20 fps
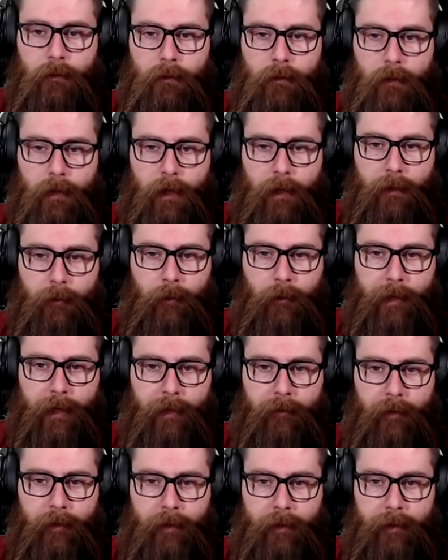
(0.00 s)
And
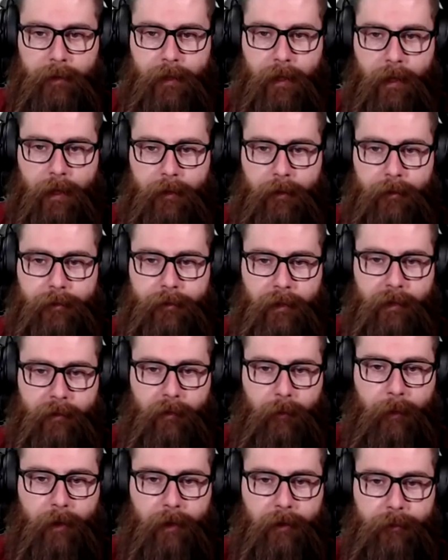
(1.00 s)
whenever Lid can't use her
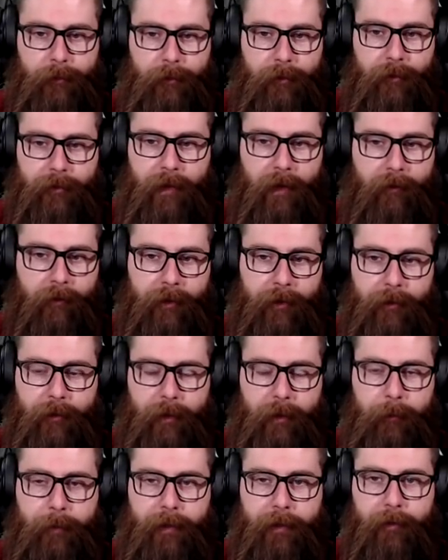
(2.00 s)
limit burst, we'll just have her do
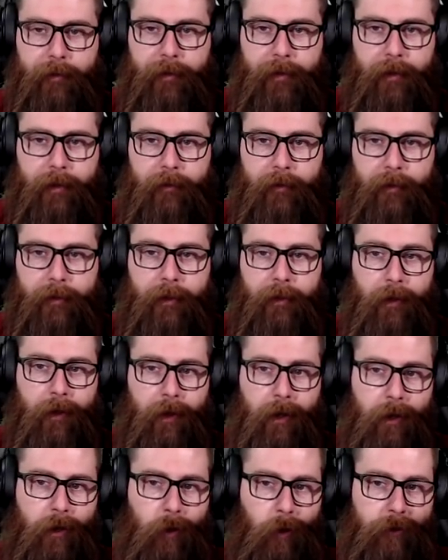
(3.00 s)
MP recovery.
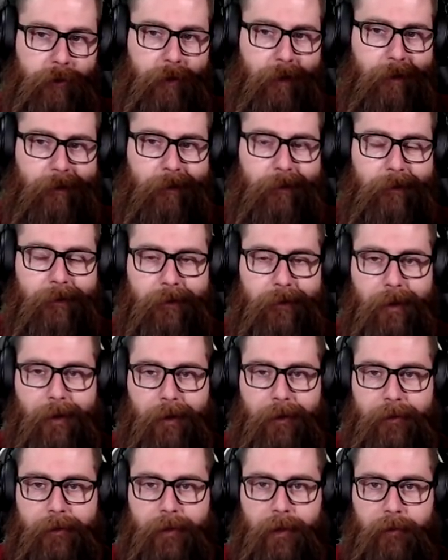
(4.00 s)
Of course, Ignis has got
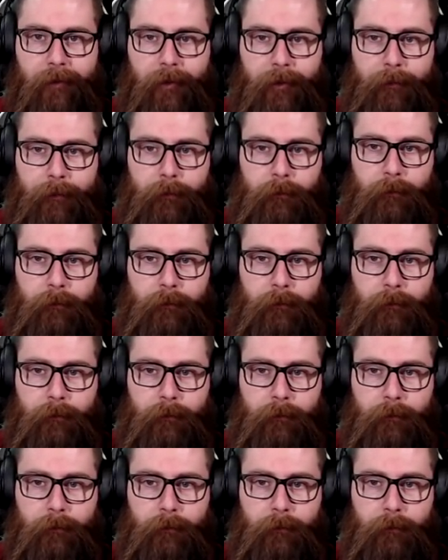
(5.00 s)
us covered.